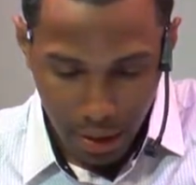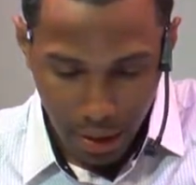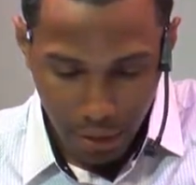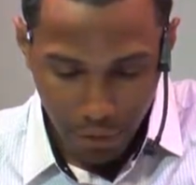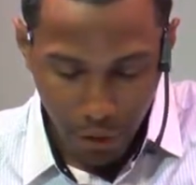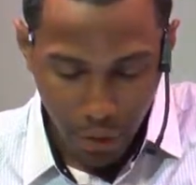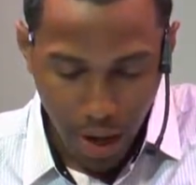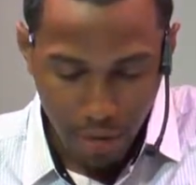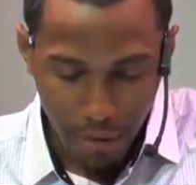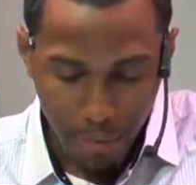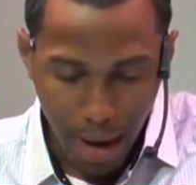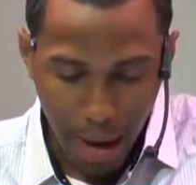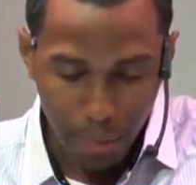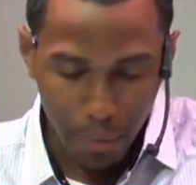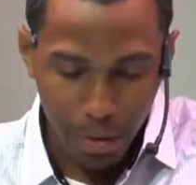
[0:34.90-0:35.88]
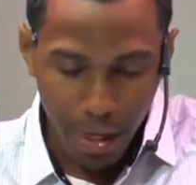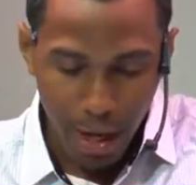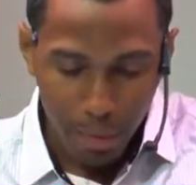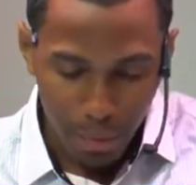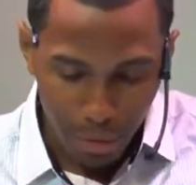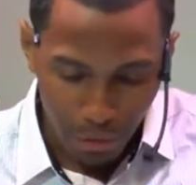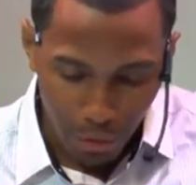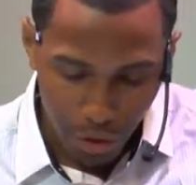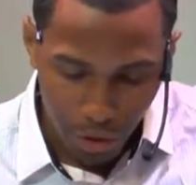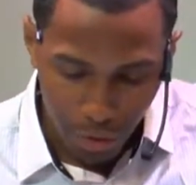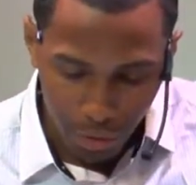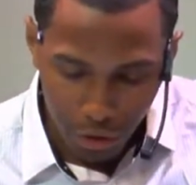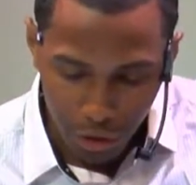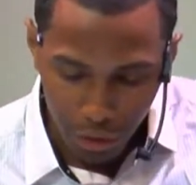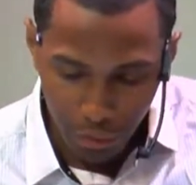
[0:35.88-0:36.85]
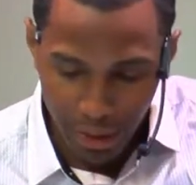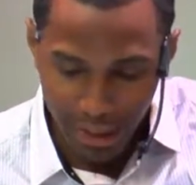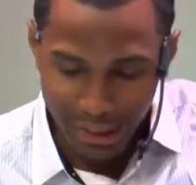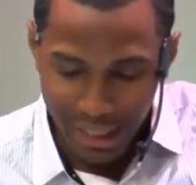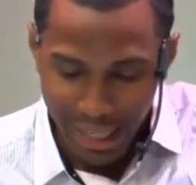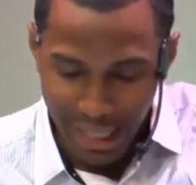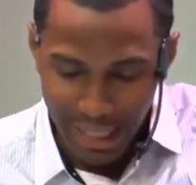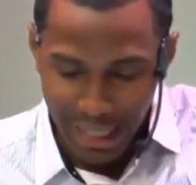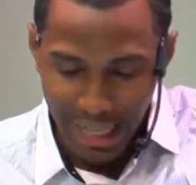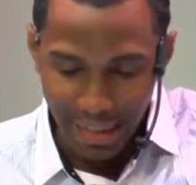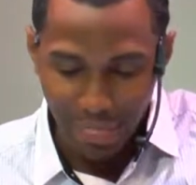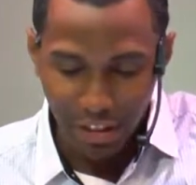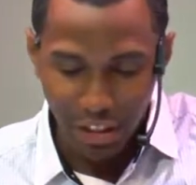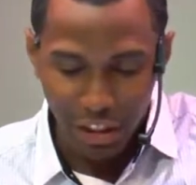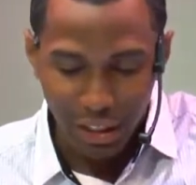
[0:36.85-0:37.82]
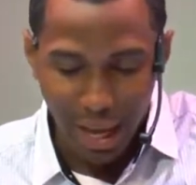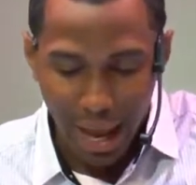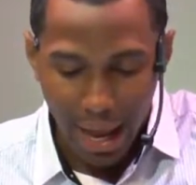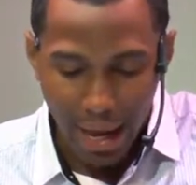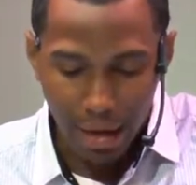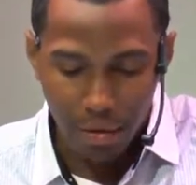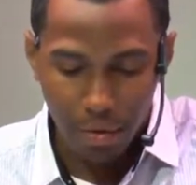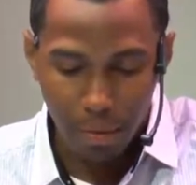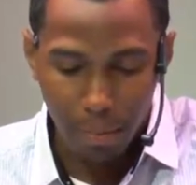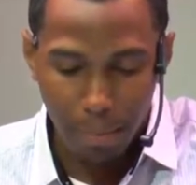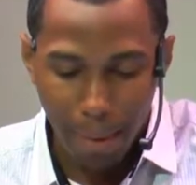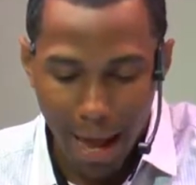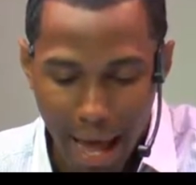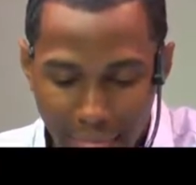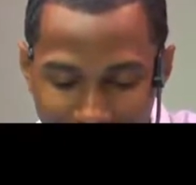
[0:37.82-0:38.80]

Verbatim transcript: If you don't have a Bible, we got one for you on the screen. Taking the child by